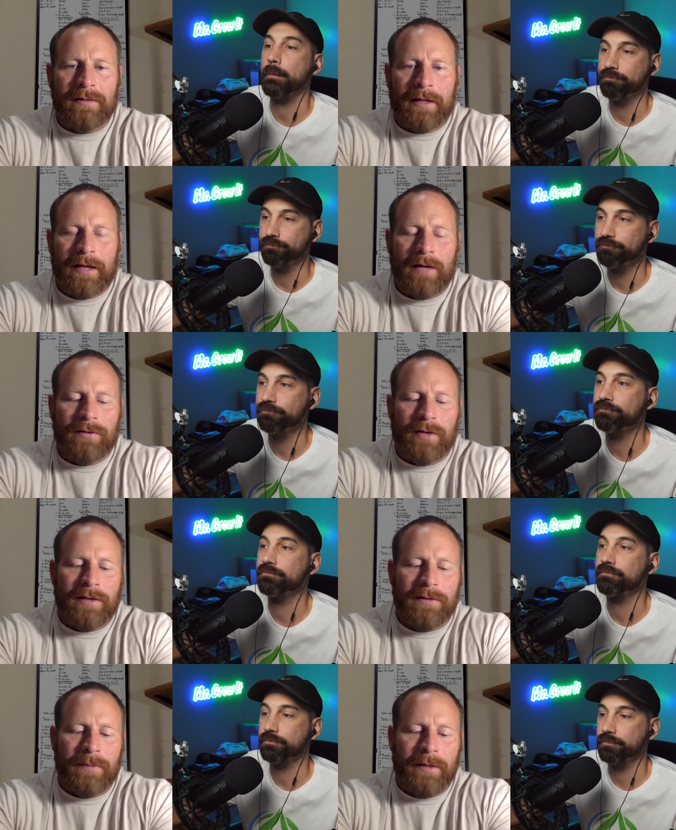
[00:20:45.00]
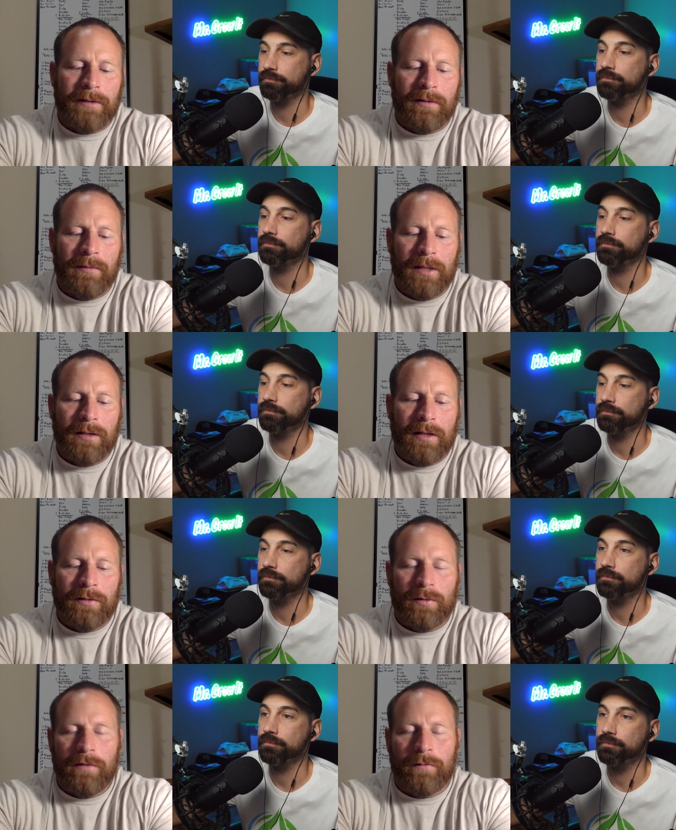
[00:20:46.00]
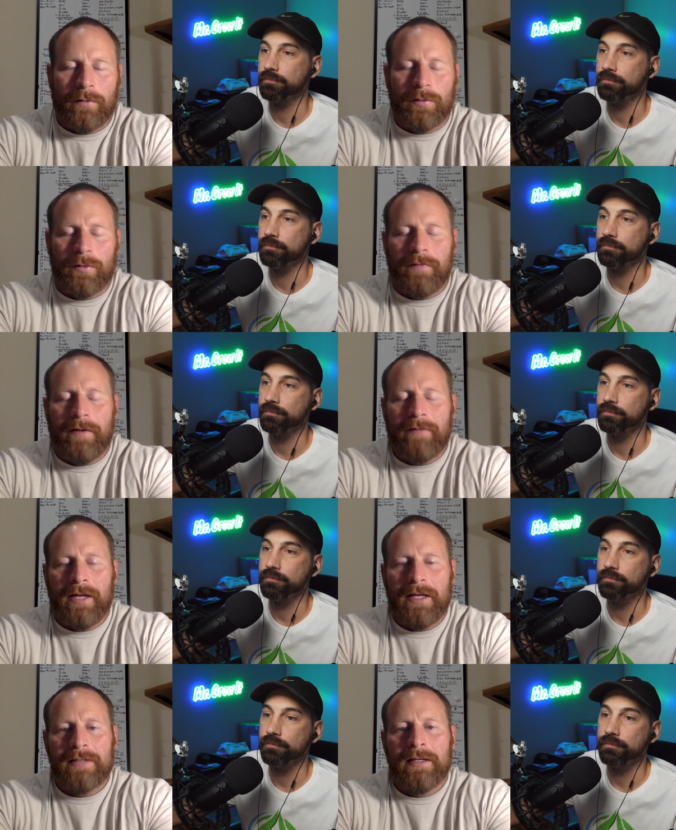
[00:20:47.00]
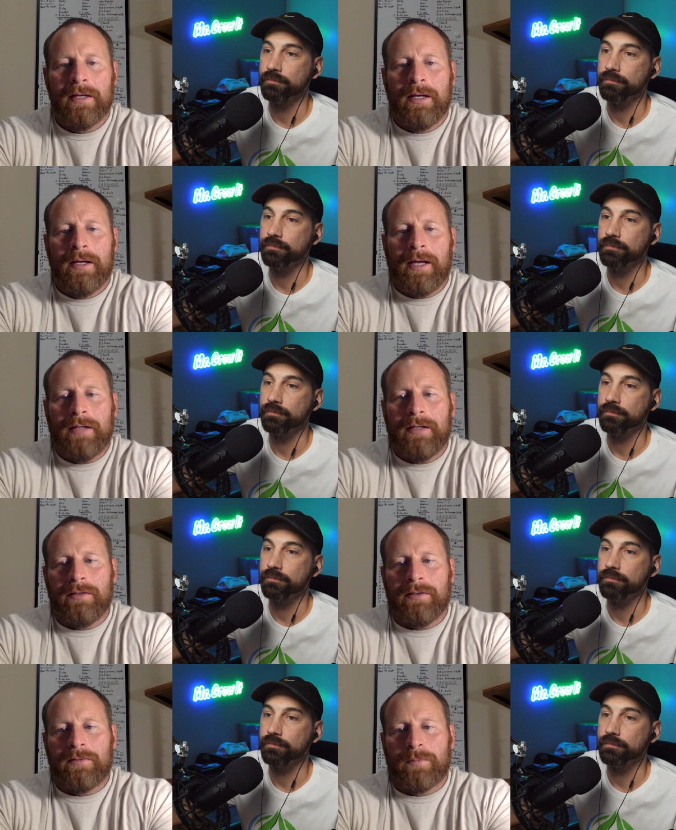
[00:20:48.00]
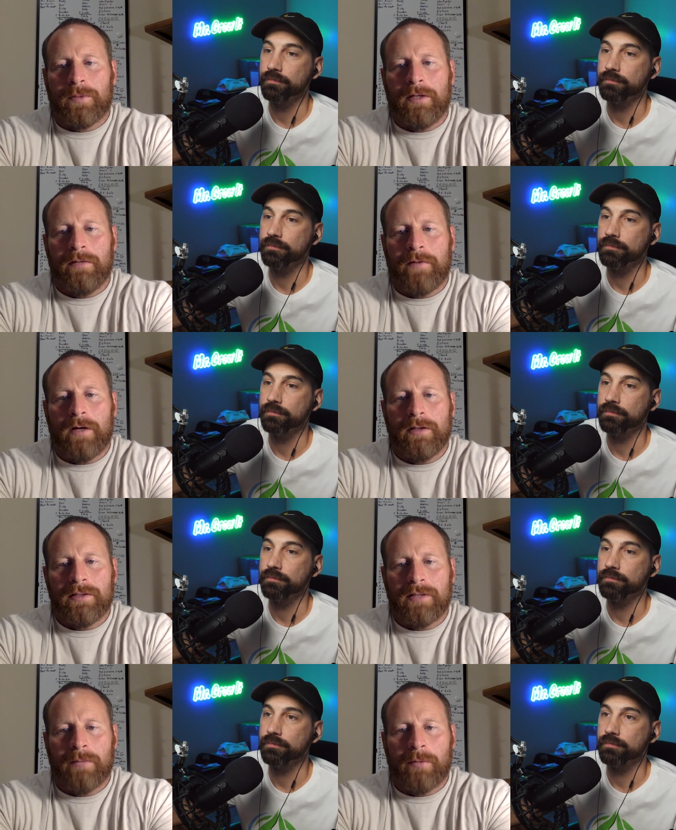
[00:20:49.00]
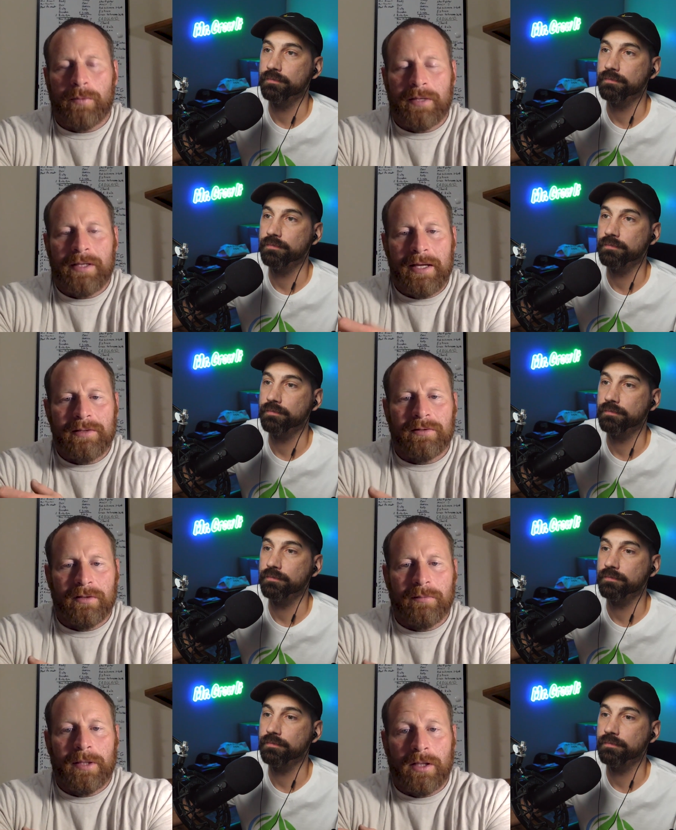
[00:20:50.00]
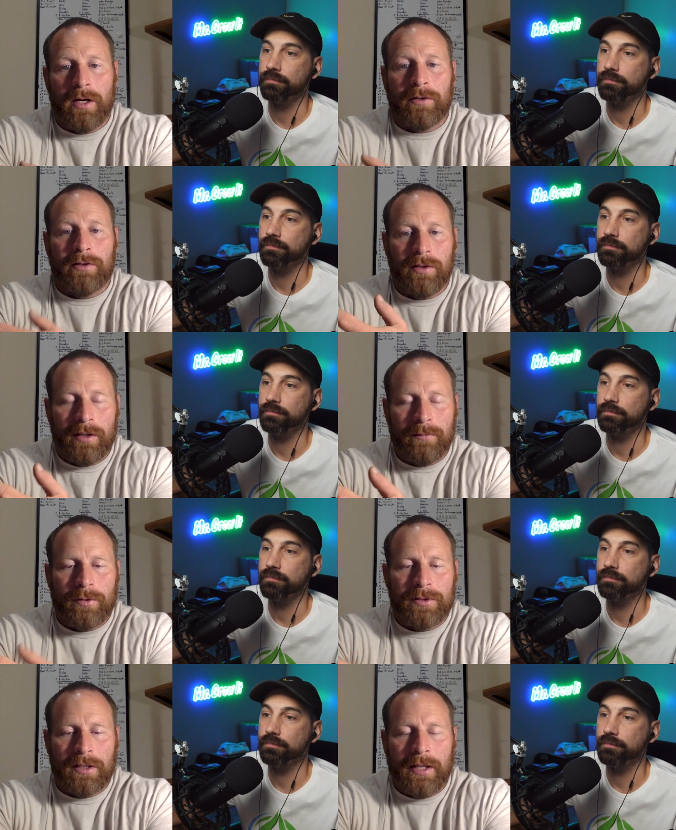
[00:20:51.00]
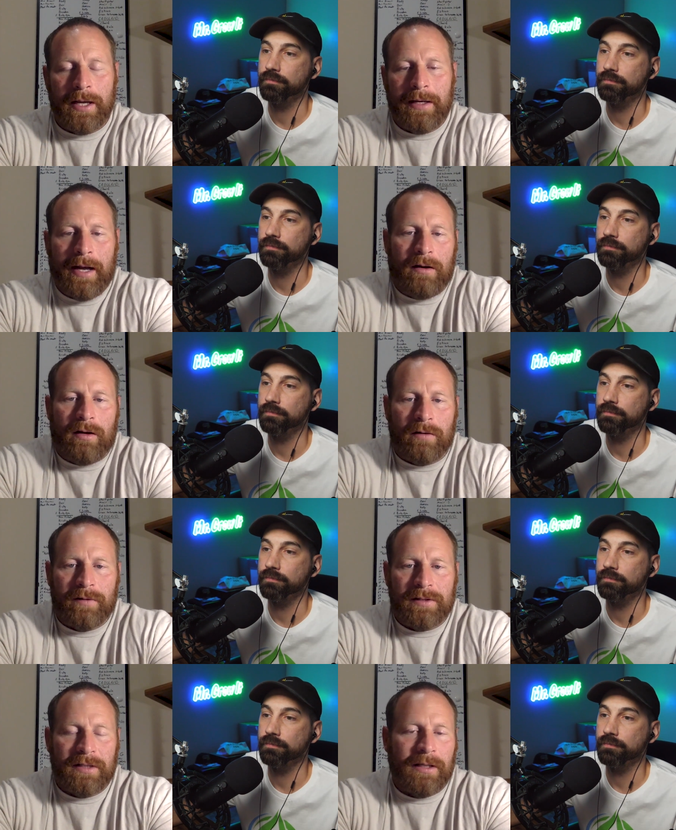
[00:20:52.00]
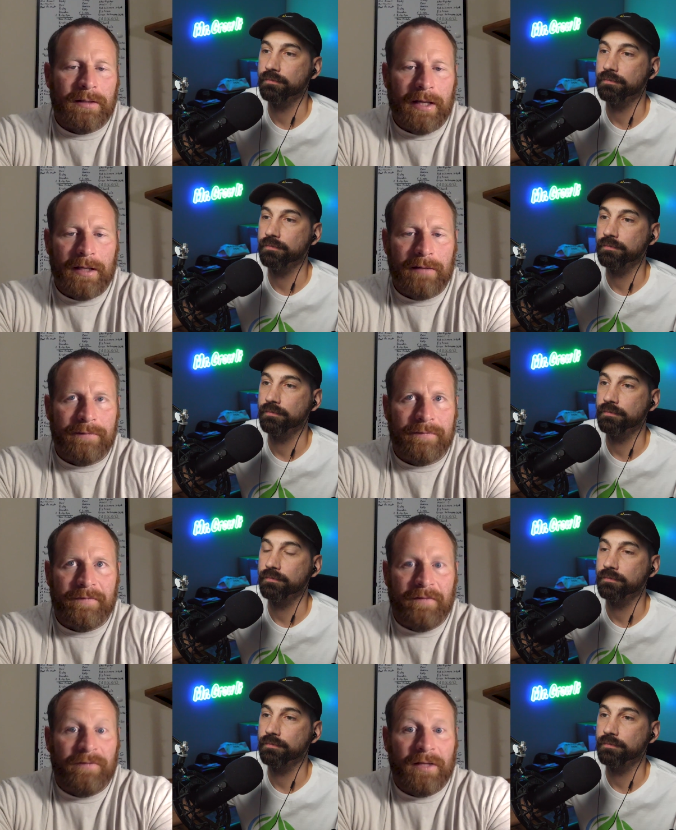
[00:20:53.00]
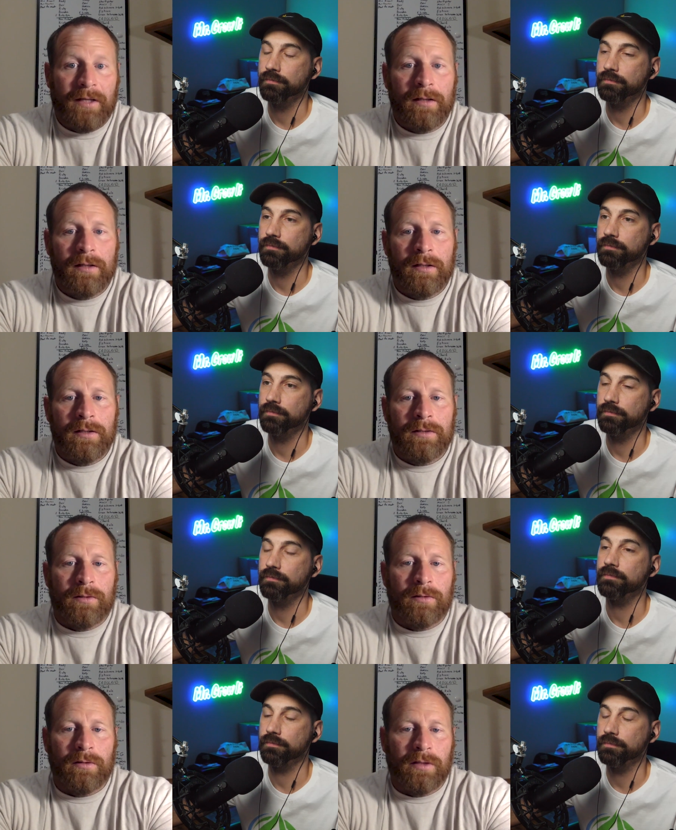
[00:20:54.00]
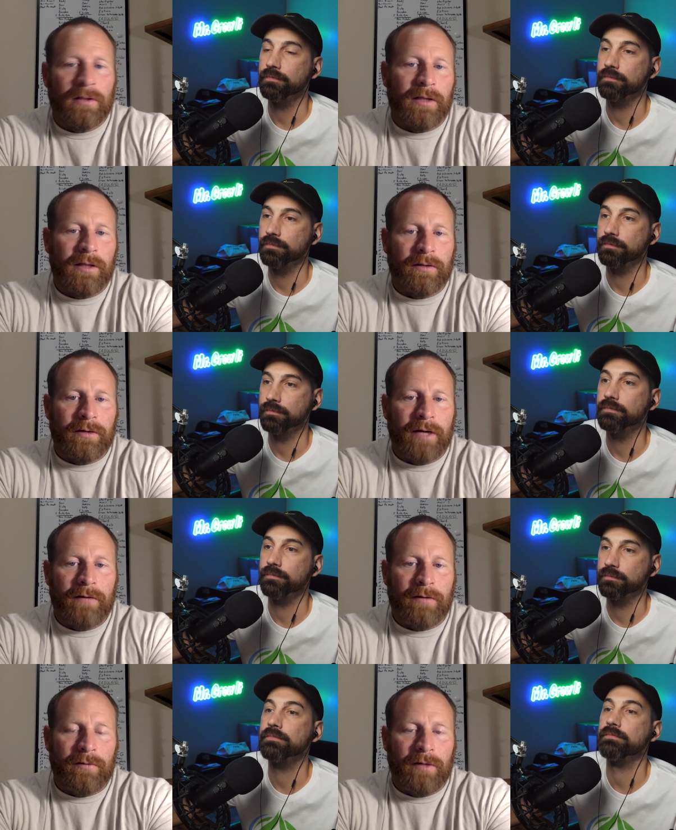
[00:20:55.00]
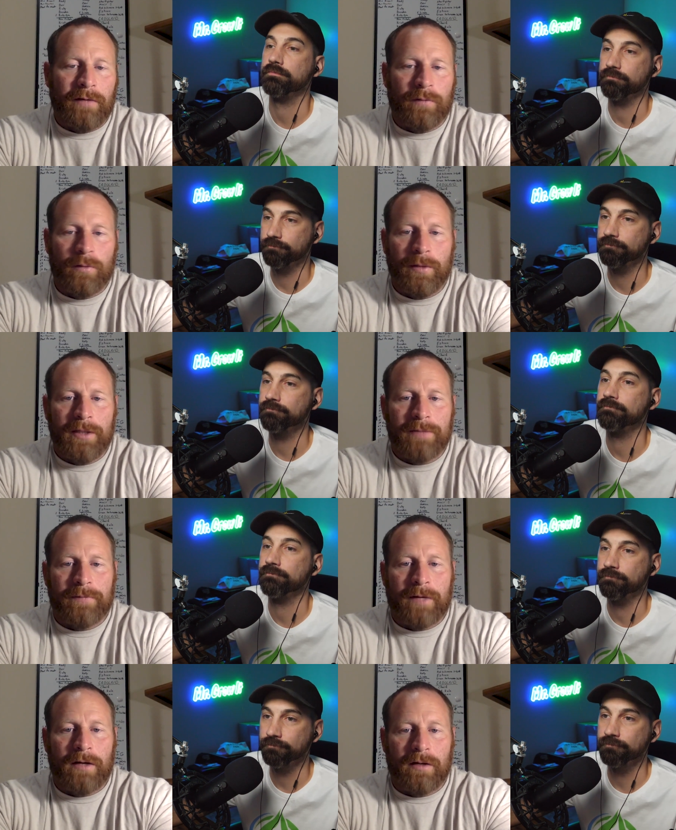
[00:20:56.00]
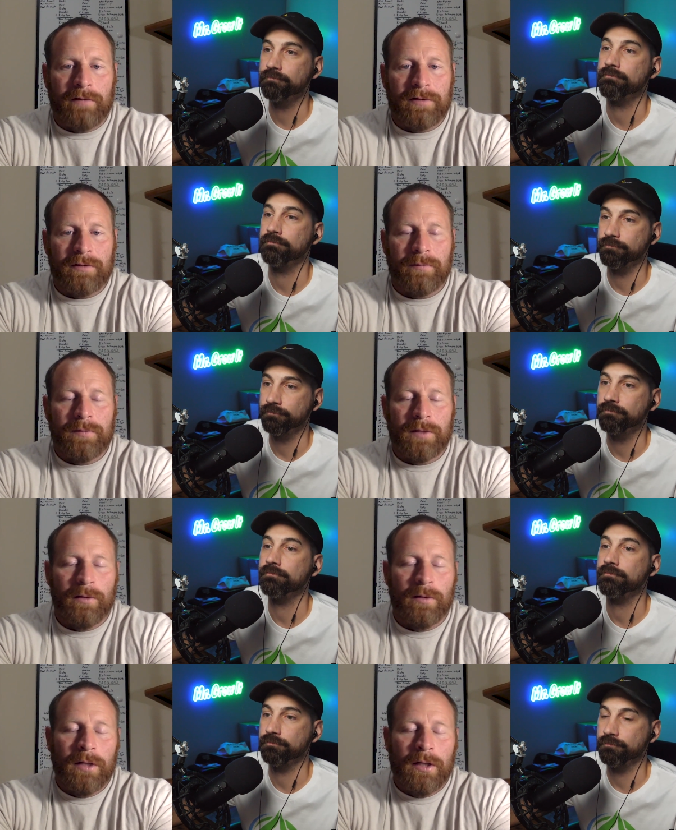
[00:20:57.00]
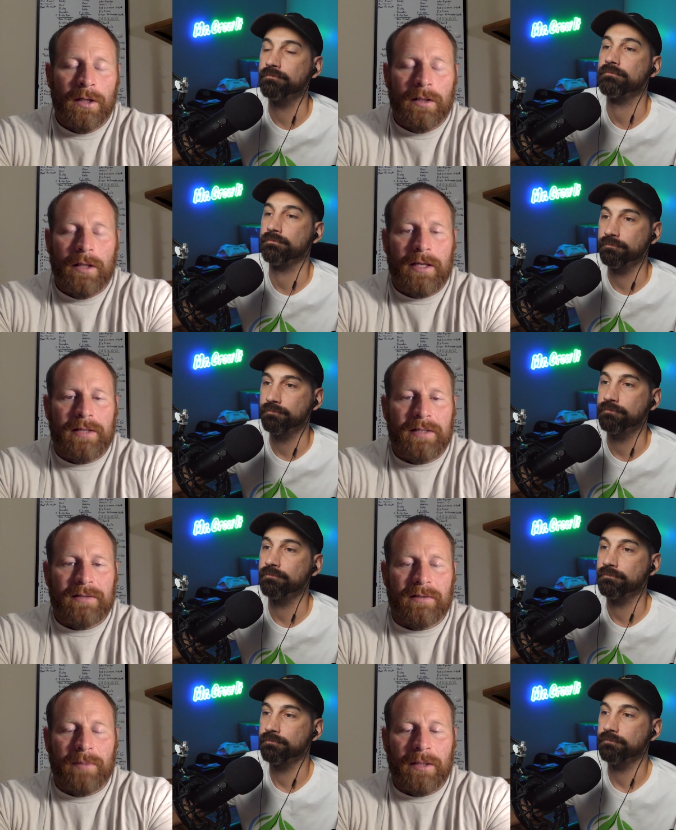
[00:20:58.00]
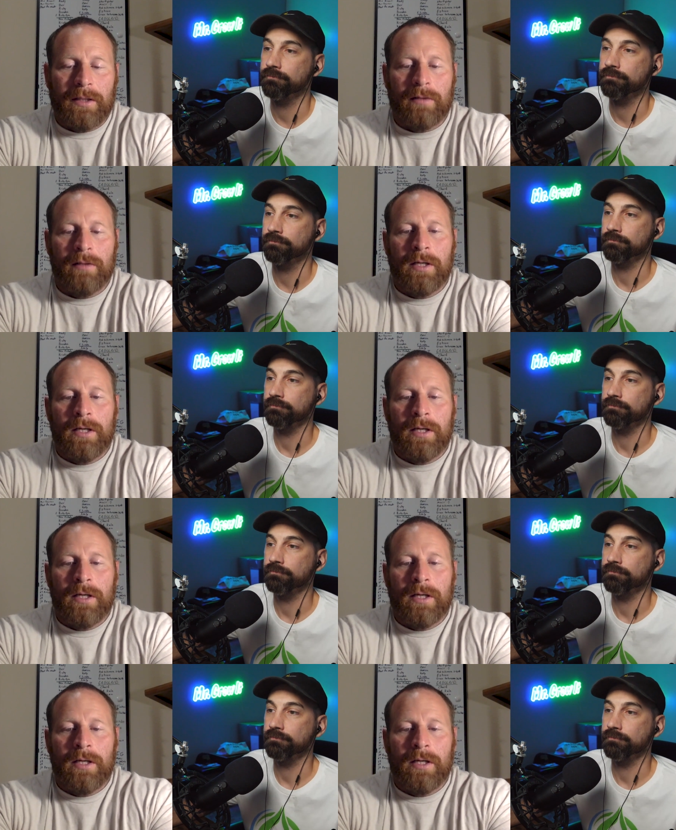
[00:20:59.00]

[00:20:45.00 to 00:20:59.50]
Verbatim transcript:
Speaker 1: Like I'll transplant them in at twenty-four, twenty-five days. And during the spring, fall, and summer, when the days are a little bit longer, you get more sunlight, I'll harvest at day fifty. So they're literally in the ground three to four weeks before I harvest them. So lettuce isn't a big deal.